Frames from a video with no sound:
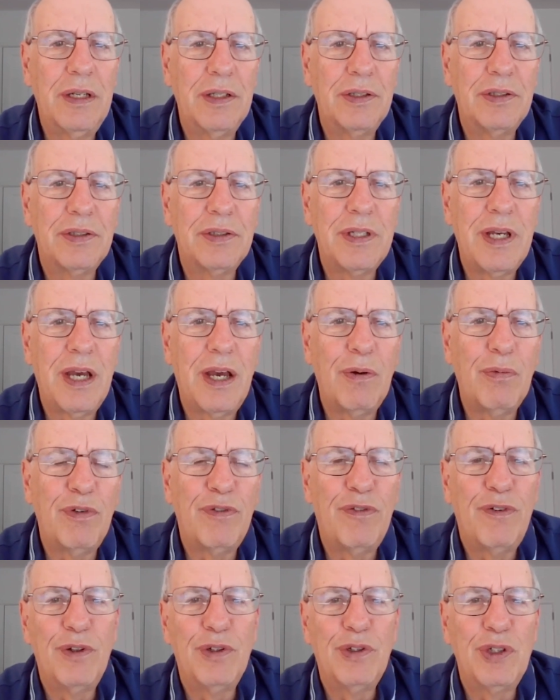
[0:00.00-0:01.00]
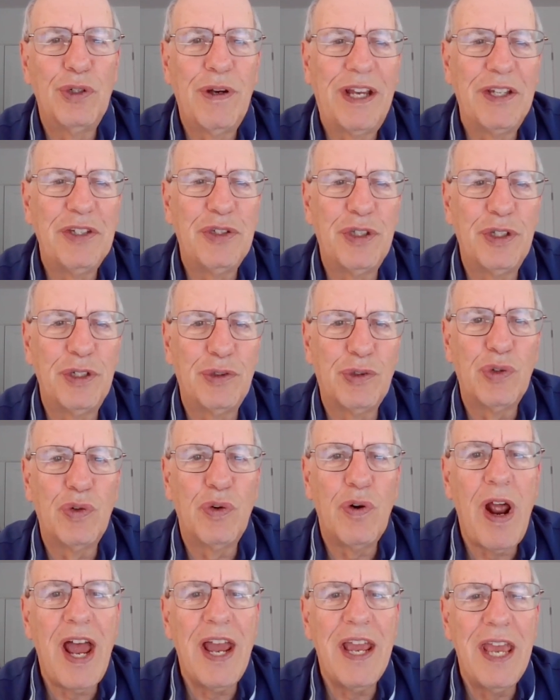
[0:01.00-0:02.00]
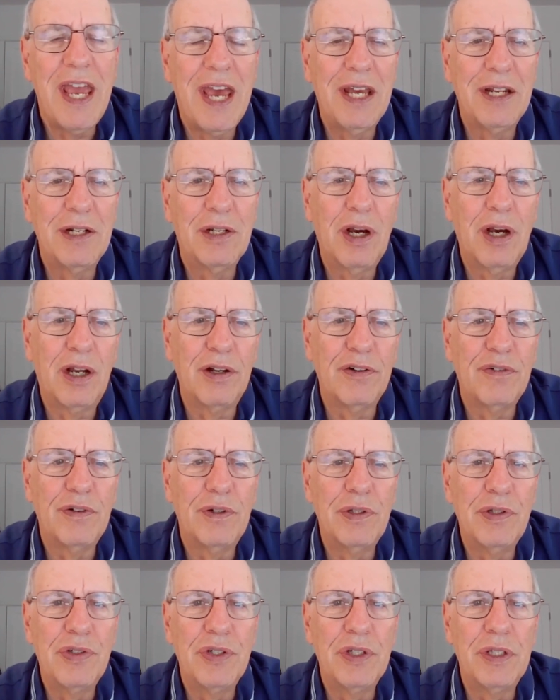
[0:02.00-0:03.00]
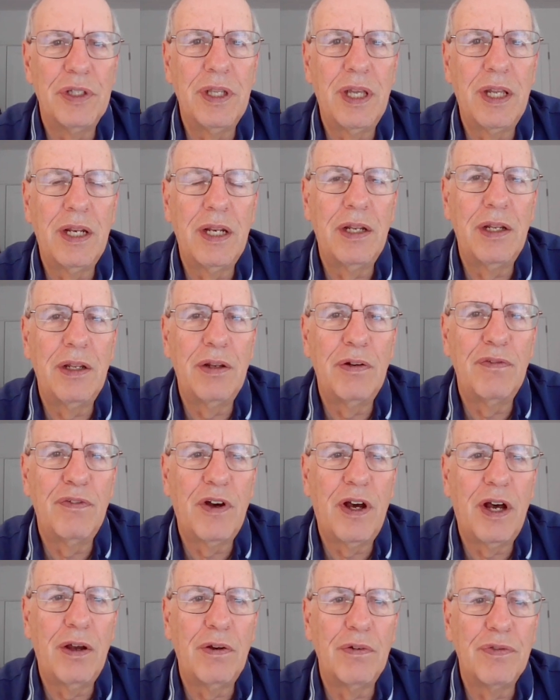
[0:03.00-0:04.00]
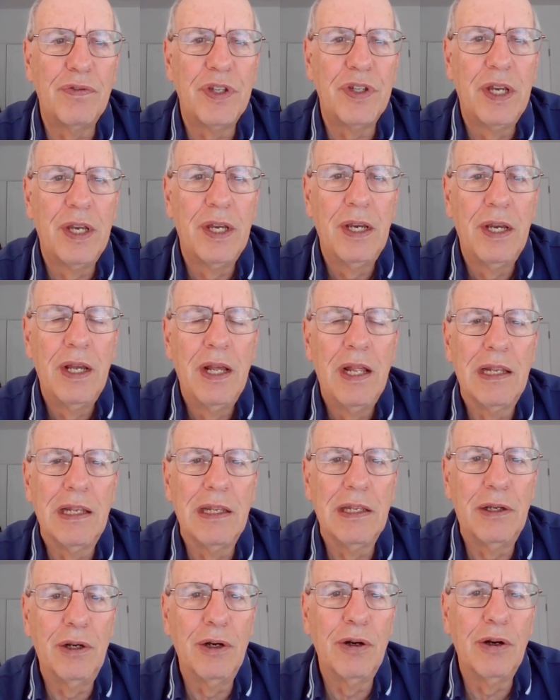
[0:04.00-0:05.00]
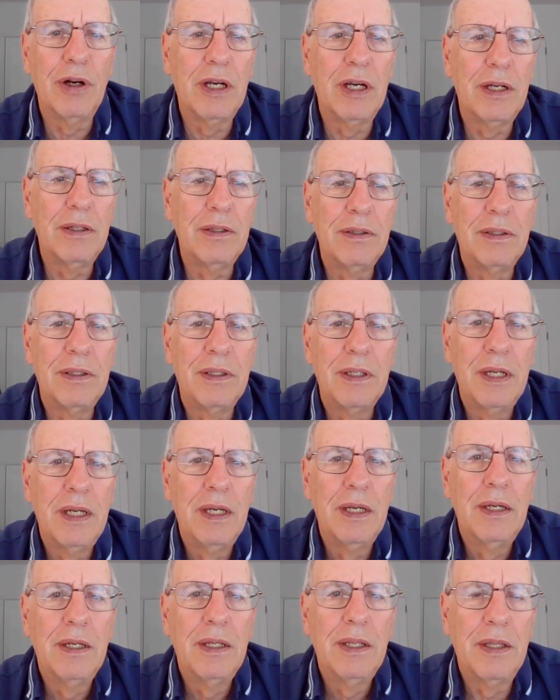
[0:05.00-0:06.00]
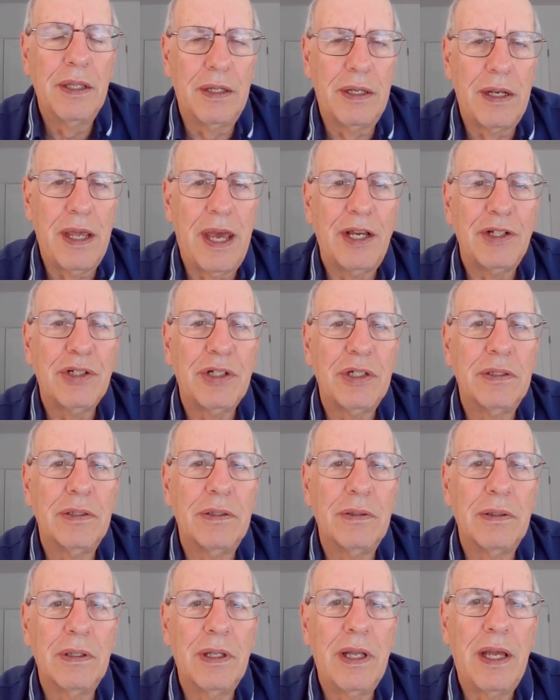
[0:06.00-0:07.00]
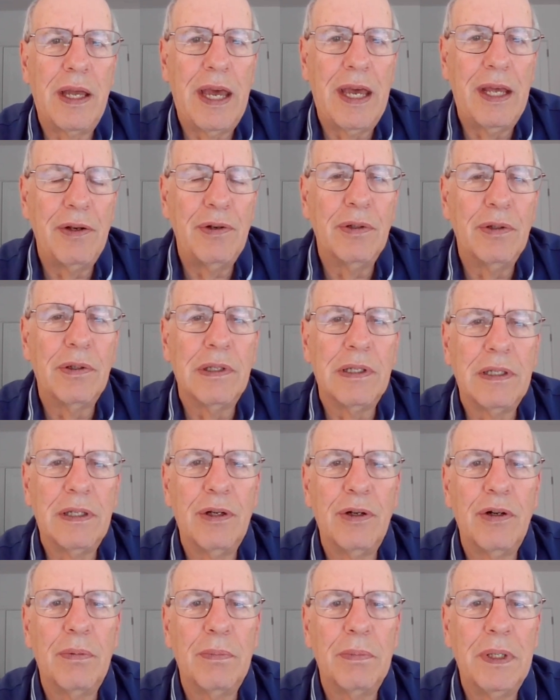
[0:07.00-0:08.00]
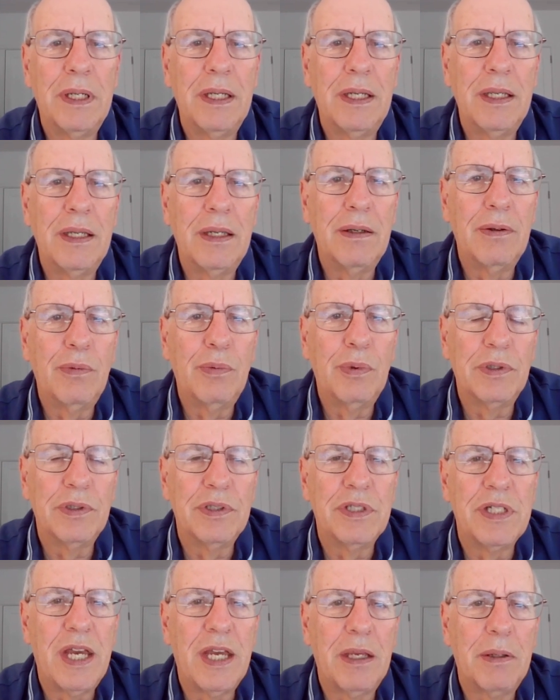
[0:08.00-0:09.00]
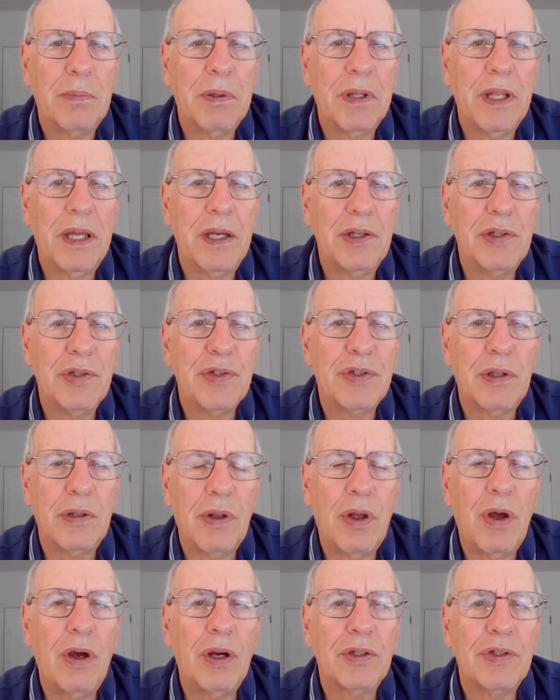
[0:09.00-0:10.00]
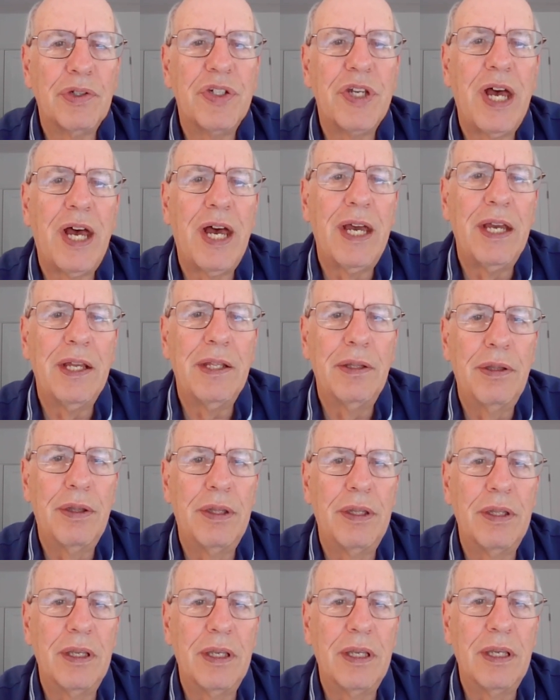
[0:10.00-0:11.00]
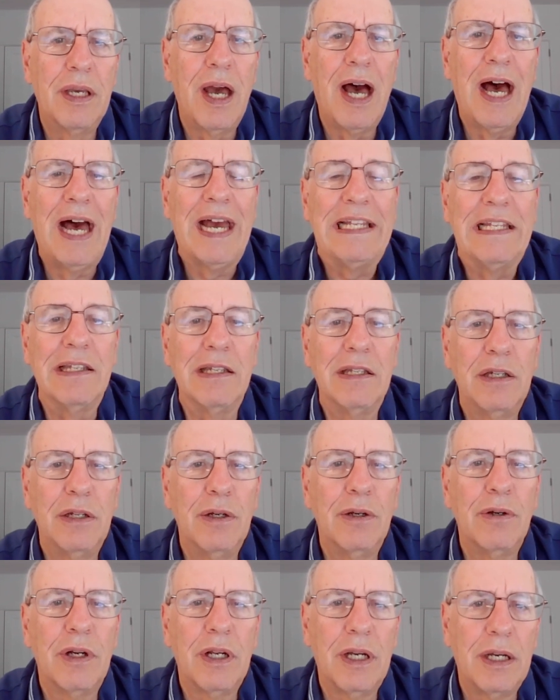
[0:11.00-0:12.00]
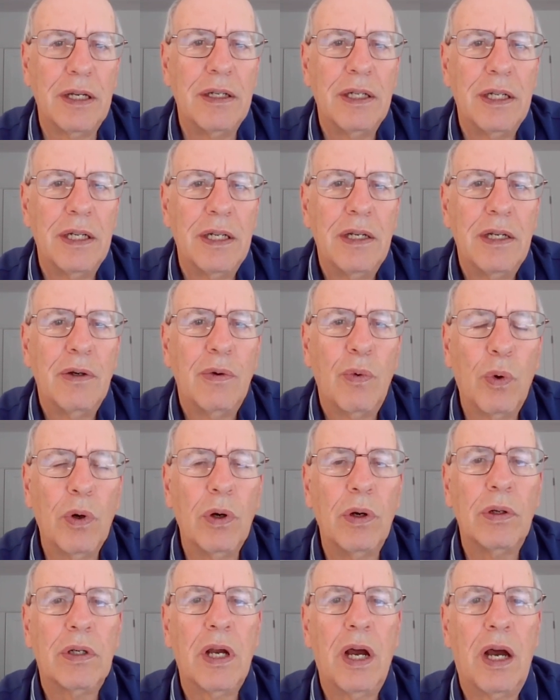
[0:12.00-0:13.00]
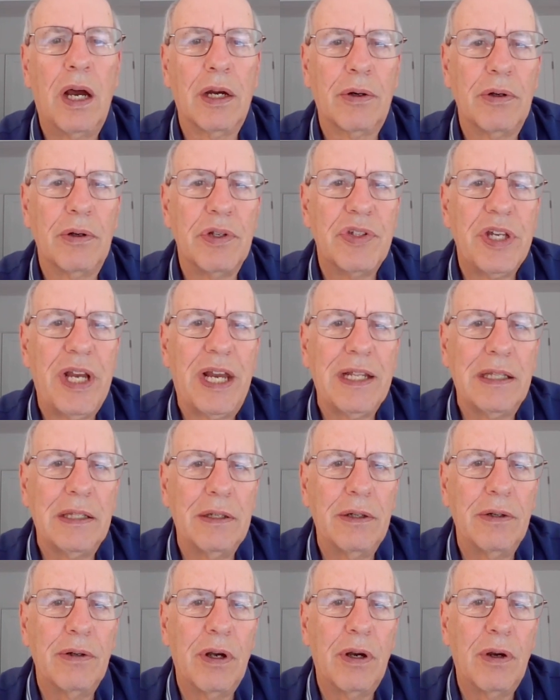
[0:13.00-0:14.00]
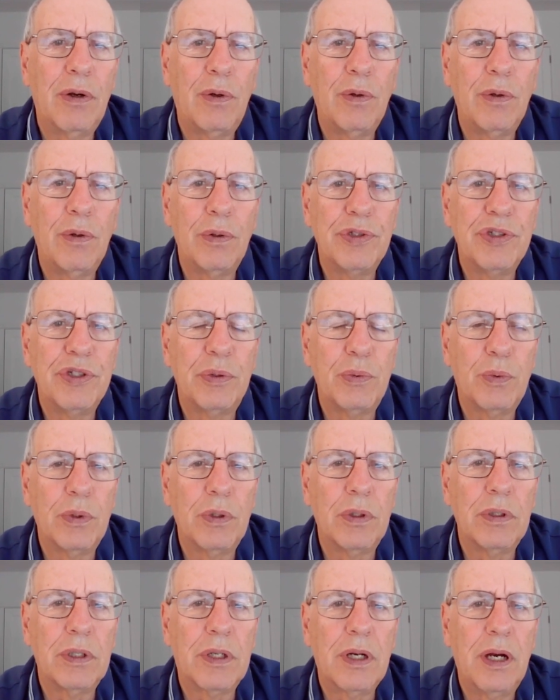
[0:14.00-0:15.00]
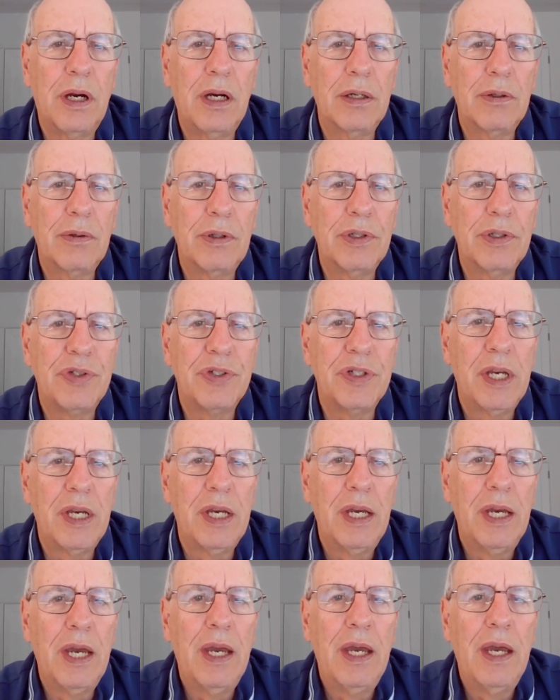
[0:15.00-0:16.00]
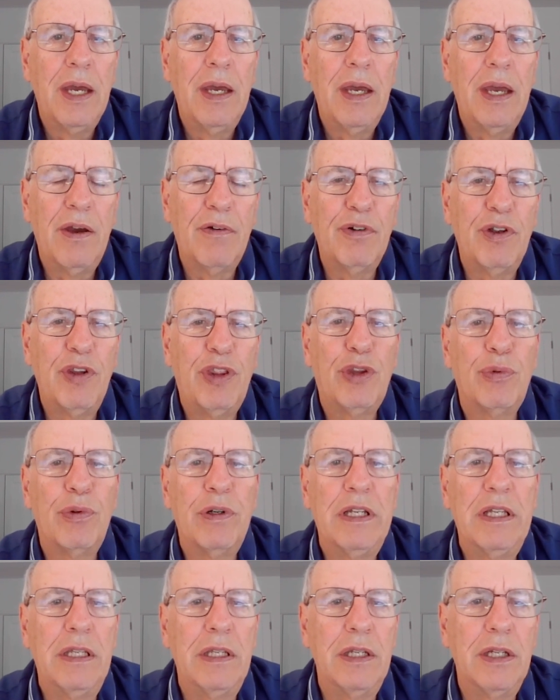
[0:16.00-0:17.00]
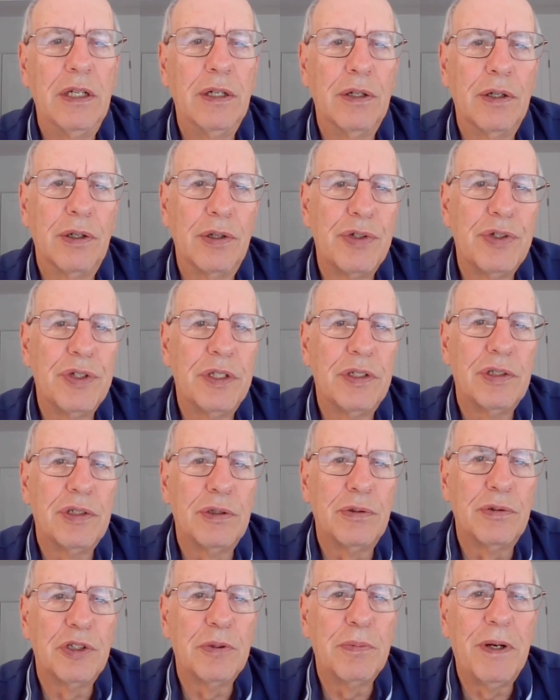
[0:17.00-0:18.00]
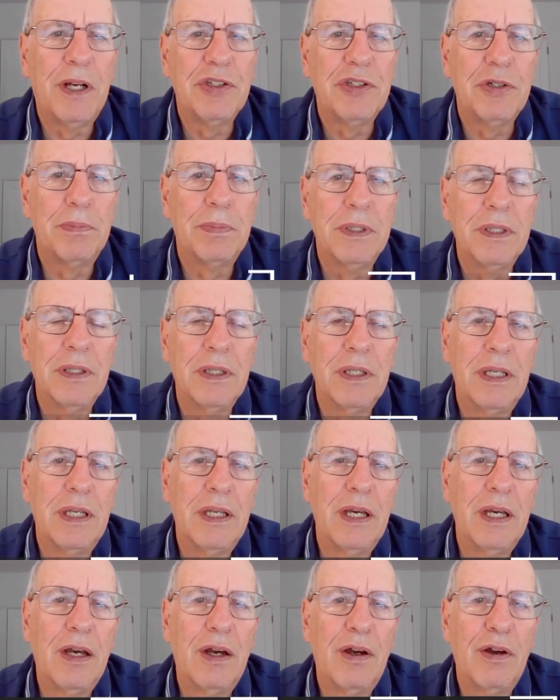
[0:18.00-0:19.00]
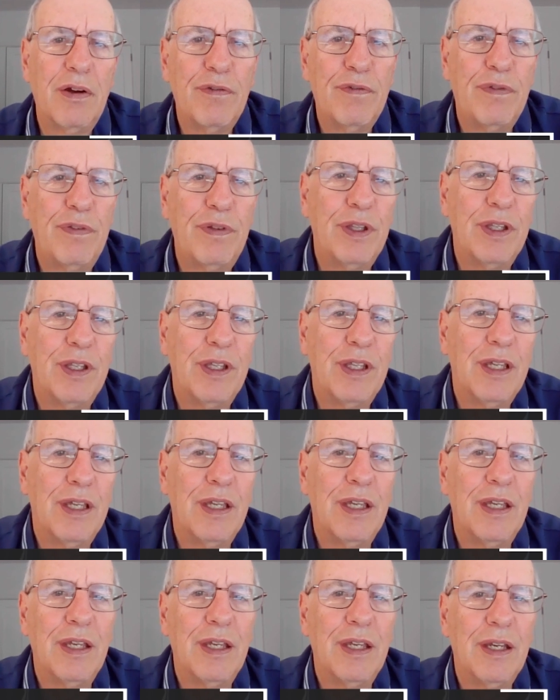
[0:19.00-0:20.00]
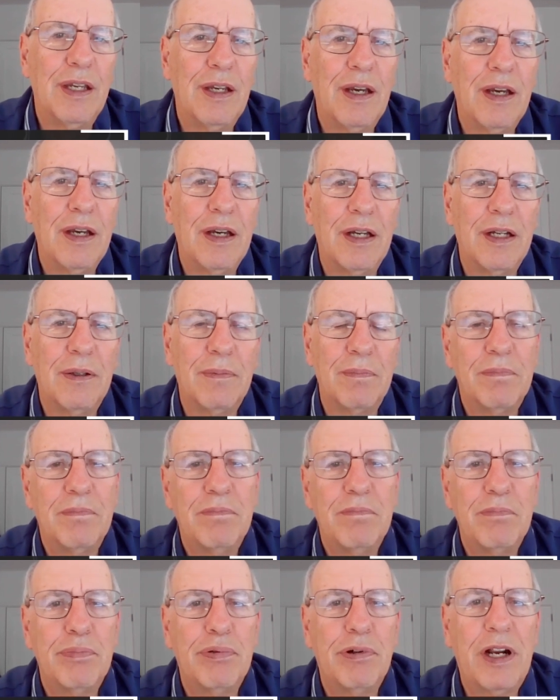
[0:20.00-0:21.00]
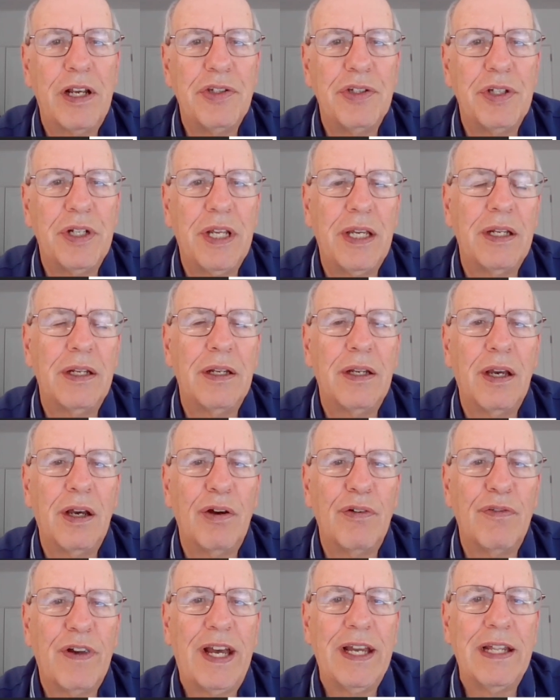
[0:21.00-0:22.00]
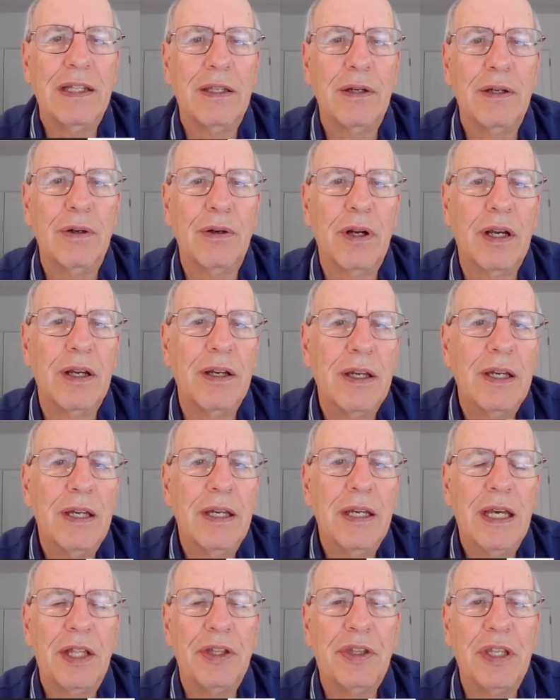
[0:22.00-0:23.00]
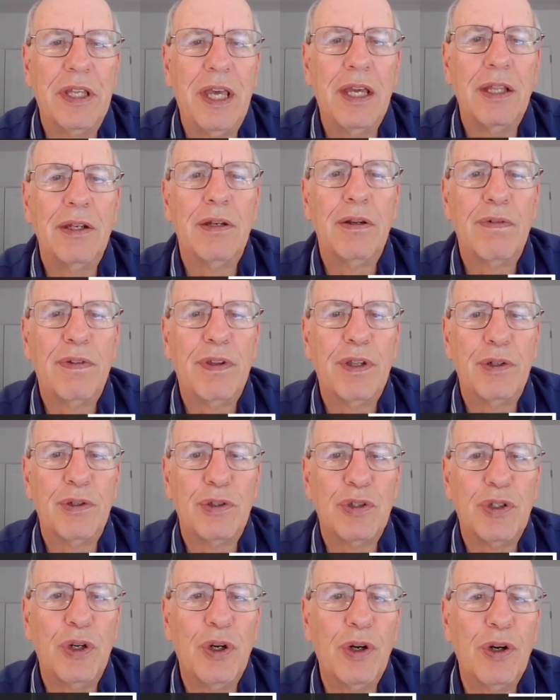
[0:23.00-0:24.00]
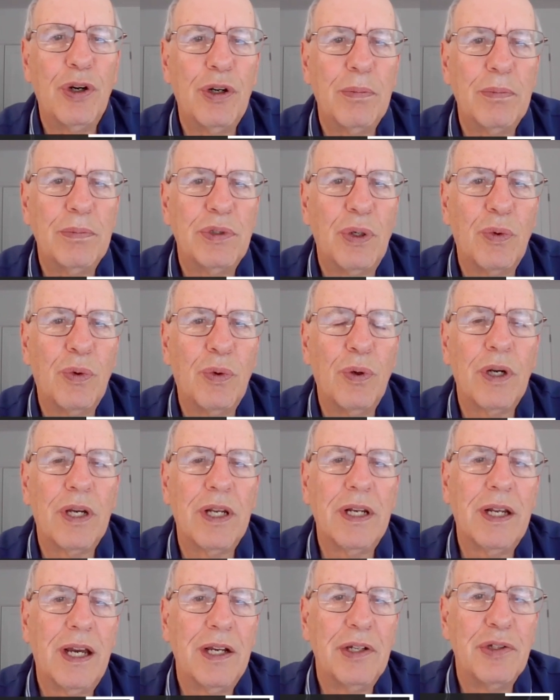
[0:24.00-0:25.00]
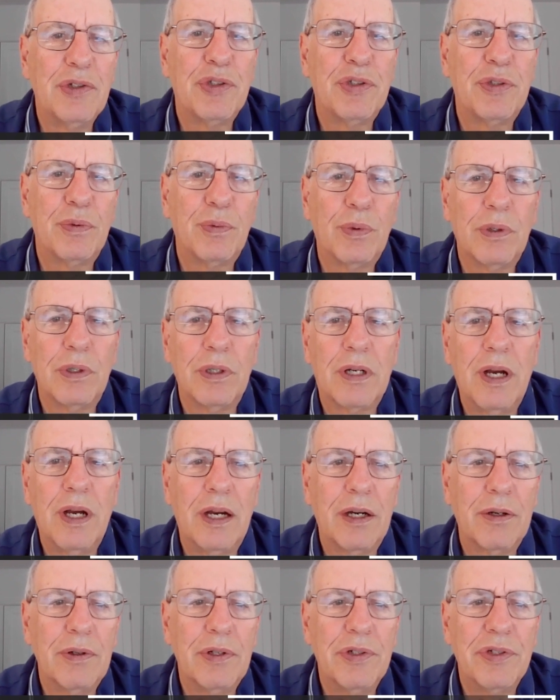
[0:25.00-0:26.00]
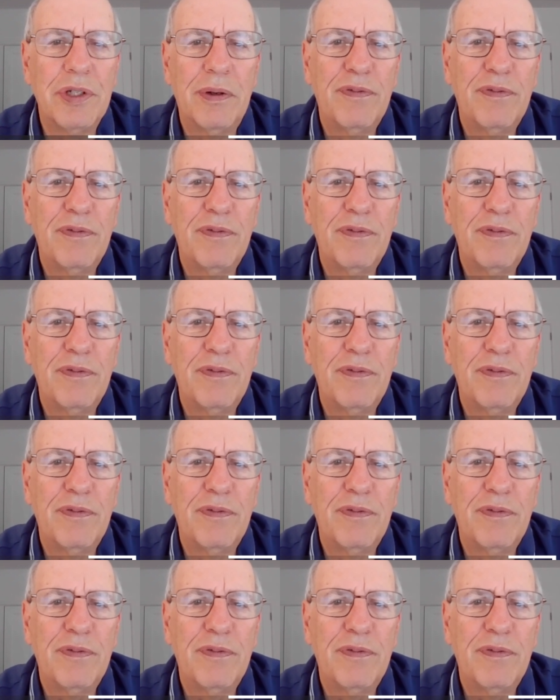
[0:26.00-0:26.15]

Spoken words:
It's now referred to as the Triad Conference in that it involves Lyra. The National Annual Lyra Meeting will take place alongside the iLyra World Congress. iLyra holds a World Congress every 3 years. It's the responsibility of the president of iLyra at the end of their term to organize the World Congress.